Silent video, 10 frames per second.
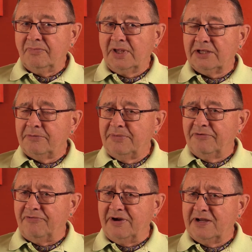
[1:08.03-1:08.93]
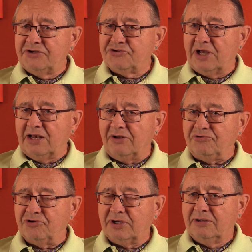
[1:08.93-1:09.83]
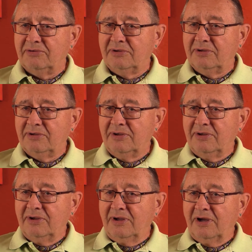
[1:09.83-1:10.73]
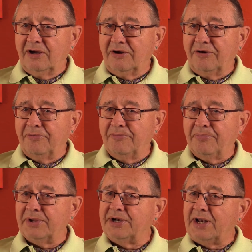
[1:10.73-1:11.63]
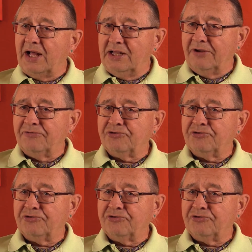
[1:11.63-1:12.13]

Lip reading: It can be very challenging. But at ILF,